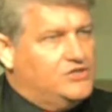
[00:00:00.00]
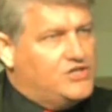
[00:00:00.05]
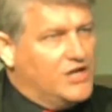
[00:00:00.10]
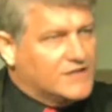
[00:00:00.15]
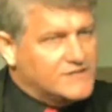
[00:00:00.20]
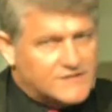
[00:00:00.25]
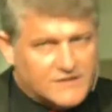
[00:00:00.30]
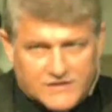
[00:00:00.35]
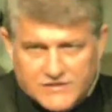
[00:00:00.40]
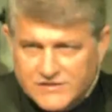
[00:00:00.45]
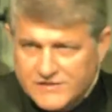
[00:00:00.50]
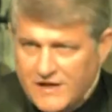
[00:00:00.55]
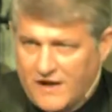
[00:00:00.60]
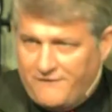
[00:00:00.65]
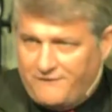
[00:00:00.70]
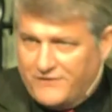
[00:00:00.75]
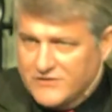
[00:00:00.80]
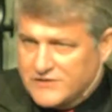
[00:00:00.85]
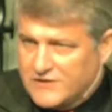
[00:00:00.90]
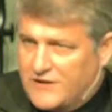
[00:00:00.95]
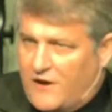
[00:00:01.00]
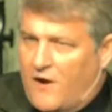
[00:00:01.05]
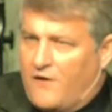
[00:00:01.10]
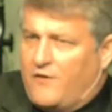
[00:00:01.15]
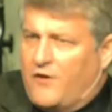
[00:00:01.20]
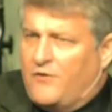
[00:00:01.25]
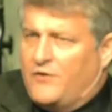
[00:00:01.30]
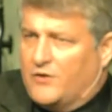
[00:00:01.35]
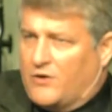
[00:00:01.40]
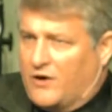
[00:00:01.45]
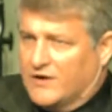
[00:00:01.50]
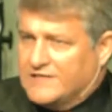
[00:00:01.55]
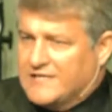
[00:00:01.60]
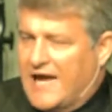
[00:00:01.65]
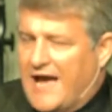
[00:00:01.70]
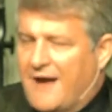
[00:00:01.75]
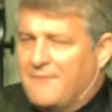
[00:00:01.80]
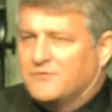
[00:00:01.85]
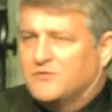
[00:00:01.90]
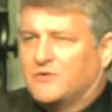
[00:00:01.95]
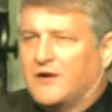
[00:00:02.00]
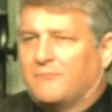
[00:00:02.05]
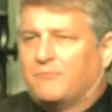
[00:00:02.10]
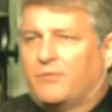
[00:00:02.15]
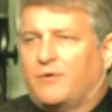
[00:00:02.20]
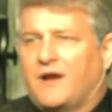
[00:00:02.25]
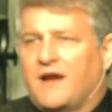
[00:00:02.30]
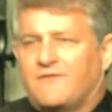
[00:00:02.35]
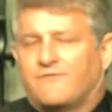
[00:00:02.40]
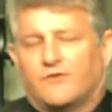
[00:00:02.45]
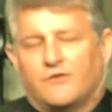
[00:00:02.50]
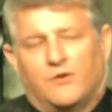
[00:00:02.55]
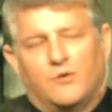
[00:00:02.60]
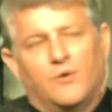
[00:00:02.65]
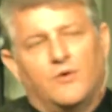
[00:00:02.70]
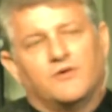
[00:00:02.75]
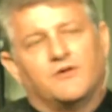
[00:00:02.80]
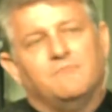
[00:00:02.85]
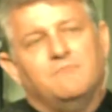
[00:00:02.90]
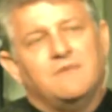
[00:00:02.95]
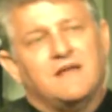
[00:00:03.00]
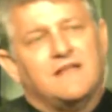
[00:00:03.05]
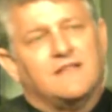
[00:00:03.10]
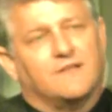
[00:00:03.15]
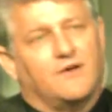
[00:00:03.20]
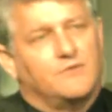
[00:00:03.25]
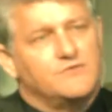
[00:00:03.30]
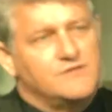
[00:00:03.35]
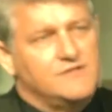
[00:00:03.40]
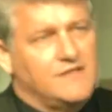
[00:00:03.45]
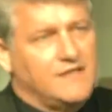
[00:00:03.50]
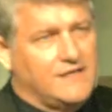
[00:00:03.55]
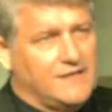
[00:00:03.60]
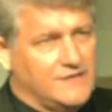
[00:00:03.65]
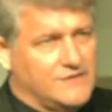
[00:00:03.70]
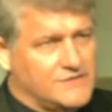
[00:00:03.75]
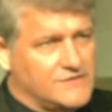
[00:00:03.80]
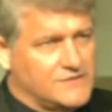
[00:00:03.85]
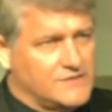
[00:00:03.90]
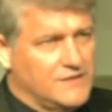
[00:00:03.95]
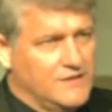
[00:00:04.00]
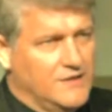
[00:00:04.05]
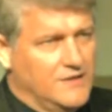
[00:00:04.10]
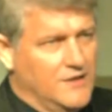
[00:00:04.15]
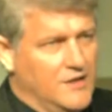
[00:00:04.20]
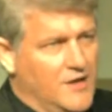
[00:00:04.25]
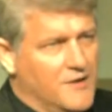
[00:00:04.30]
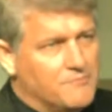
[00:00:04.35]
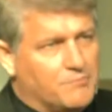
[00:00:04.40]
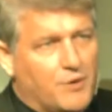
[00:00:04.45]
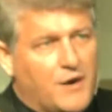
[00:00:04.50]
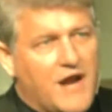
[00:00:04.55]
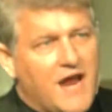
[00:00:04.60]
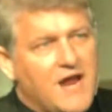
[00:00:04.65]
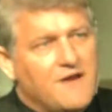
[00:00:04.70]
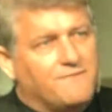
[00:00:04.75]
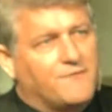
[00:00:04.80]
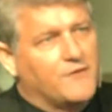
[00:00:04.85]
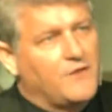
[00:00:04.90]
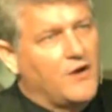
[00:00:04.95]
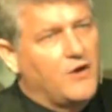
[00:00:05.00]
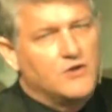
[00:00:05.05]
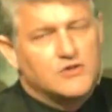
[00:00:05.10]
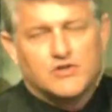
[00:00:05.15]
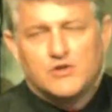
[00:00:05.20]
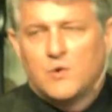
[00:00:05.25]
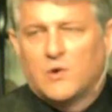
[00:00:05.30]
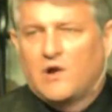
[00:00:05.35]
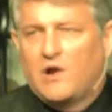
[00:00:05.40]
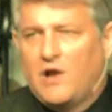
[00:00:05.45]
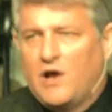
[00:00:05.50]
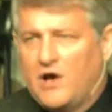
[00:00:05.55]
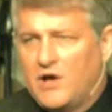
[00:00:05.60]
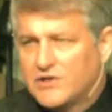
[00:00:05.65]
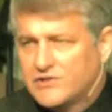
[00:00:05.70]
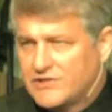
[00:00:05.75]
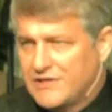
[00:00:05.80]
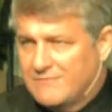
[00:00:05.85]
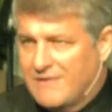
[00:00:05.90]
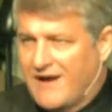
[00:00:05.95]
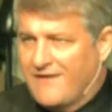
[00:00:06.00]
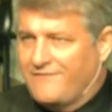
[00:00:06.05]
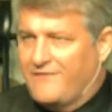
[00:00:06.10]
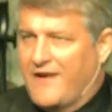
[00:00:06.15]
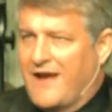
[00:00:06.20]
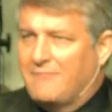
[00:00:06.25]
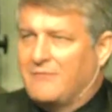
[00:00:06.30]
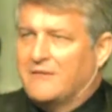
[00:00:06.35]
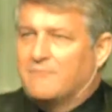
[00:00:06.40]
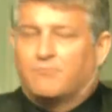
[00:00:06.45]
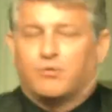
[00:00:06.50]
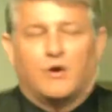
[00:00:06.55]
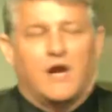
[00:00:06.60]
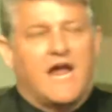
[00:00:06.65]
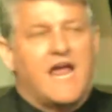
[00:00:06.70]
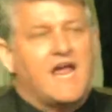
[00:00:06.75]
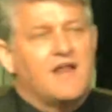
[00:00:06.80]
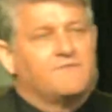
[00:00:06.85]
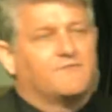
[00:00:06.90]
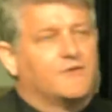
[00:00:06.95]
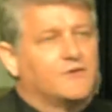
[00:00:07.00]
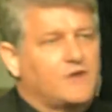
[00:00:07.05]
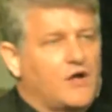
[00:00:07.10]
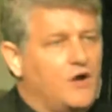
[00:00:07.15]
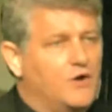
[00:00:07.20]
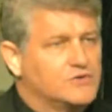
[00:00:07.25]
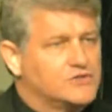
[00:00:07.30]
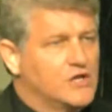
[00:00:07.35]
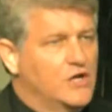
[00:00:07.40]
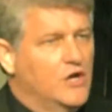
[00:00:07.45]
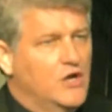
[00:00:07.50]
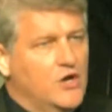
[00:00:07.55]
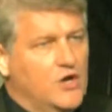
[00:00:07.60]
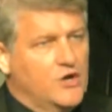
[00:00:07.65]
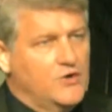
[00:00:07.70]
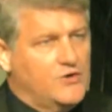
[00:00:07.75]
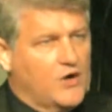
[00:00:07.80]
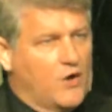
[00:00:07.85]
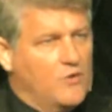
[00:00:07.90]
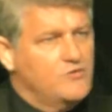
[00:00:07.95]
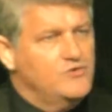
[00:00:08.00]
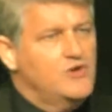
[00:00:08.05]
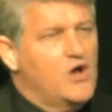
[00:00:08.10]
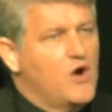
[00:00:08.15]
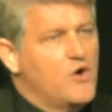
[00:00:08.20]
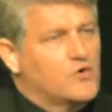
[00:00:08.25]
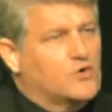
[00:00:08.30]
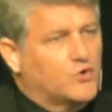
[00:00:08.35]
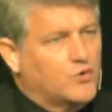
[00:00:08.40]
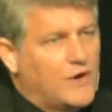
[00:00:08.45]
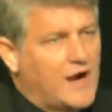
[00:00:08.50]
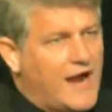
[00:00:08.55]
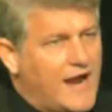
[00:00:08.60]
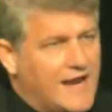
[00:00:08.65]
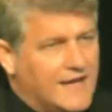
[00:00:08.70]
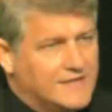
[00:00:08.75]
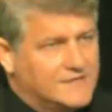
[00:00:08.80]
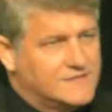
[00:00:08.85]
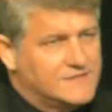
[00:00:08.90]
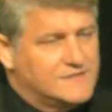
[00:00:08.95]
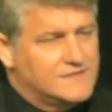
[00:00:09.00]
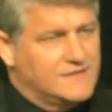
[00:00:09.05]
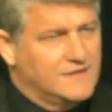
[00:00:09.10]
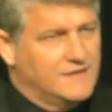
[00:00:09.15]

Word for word: just selfishly, although there are times when I'm praying for the Lord to meet those needs. Praying for those who are lost in my family, praying for those who don't know Christ.